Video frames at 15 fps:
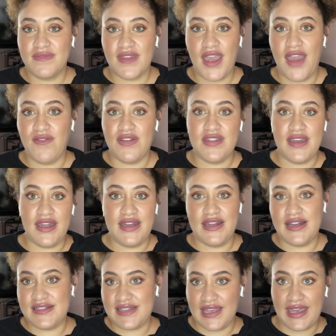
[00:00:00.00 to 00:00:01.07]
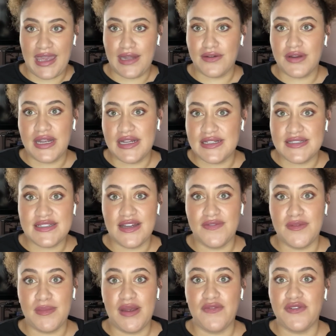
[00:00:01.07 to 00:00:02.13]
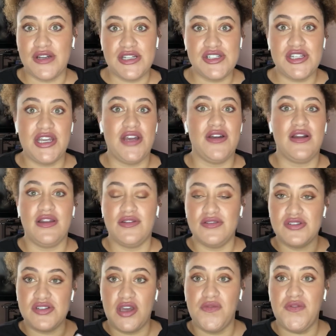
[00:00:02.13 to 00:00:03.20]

everything I need. It has like Gatorade and stuff in my fridge here and a little shelf